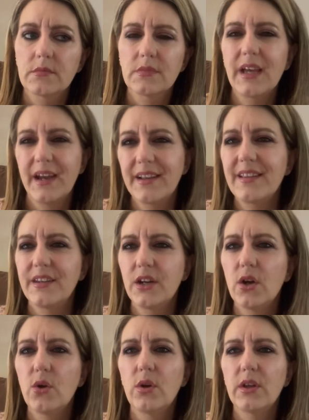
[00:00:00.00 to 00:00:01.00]
kind of
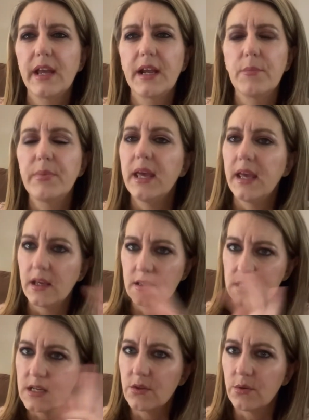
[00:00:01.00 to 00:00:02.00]
clear or like a pink
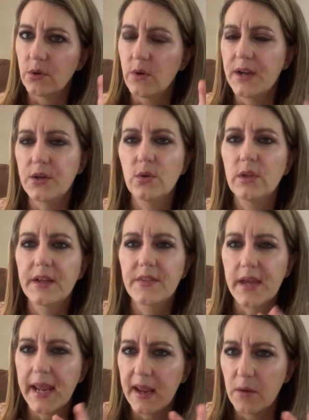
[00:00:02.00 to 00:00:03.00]
see through. I don't like
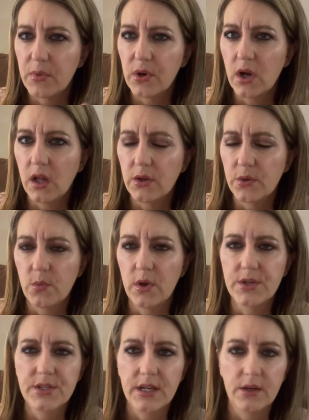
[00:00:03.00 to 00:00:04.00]
the amber colored
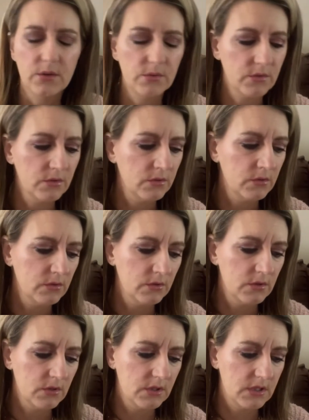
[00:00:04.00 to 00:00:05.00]
ones. I don't
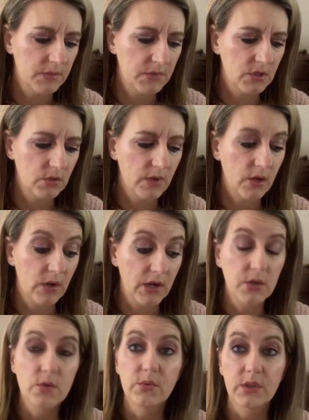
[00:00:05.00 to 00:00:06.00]
seem to do well. Wow,
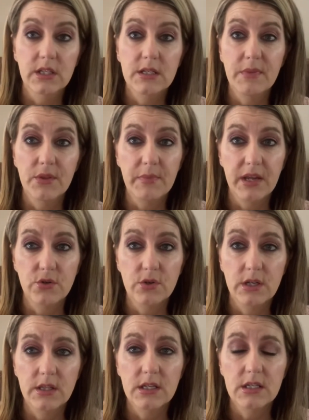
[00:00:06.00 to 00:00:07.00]
you really smell the mandarin
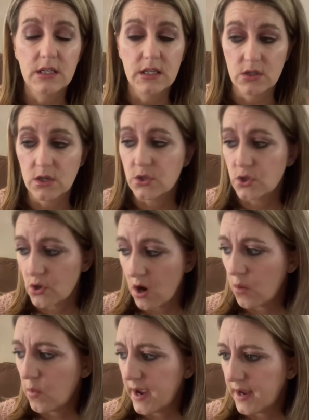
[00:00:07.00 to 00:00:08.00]
in this in a
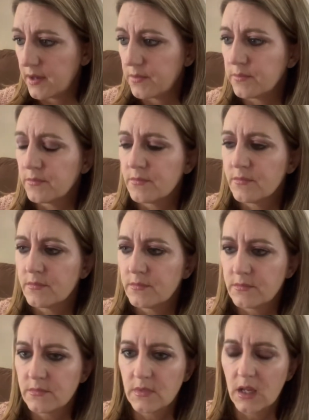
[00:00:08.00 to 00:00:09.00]
strong way.
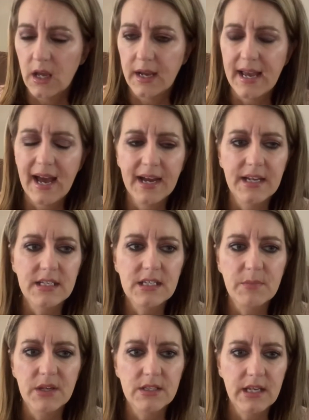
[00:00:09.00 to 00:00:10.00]
It kind of
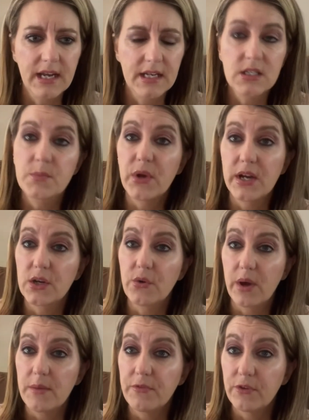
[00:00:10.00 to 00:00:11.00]
smells like I sprayed a
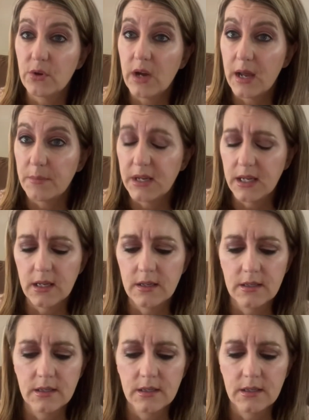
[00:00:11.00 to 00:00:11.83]
grapefruit on me.